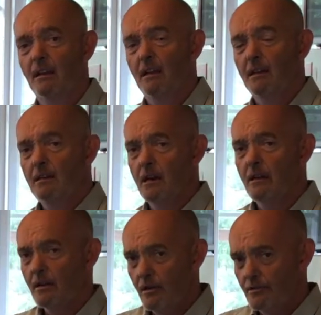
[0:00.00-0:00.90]
you know, the
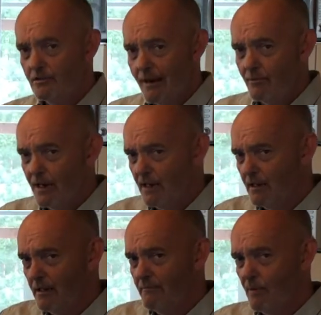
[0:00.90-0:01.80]
kind of scrambled egg that
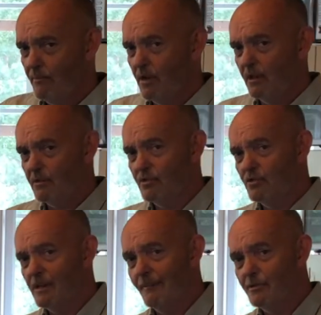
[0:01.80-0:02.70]
your mum cooks and
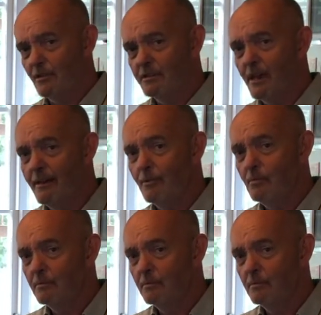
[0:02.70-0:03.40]
slaps on a table?